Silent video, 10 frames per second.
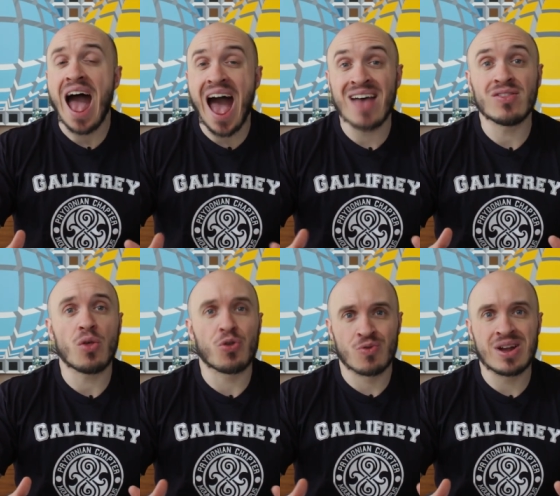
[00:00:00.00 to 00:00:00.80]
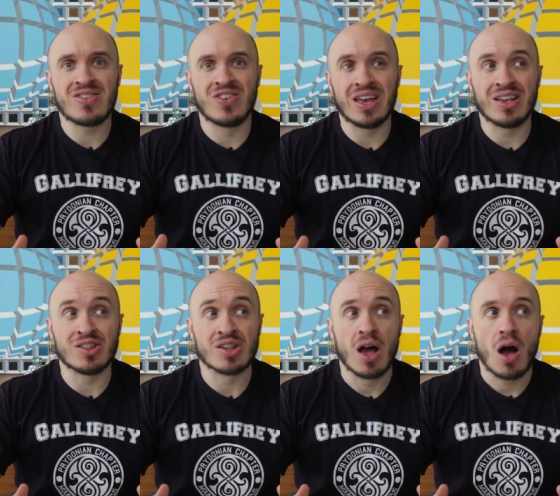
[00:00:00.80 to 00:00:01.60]
and the 3
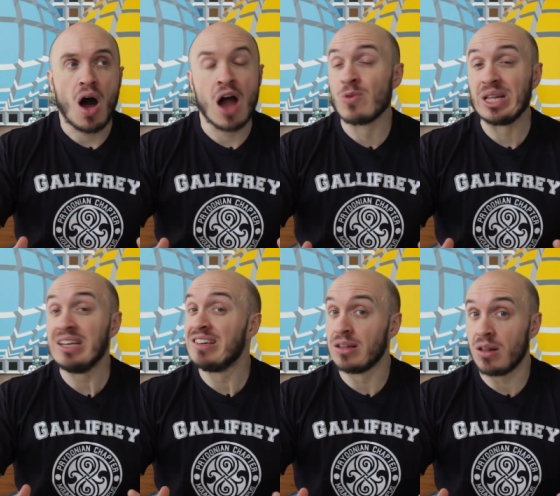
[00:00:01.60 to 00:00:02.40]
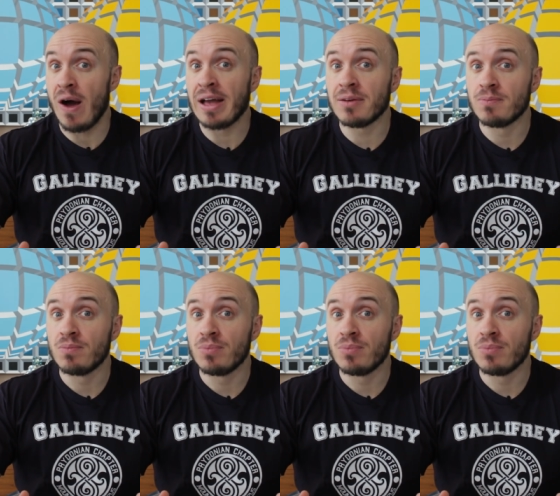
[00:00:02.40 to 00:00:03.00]
things I really didn't like,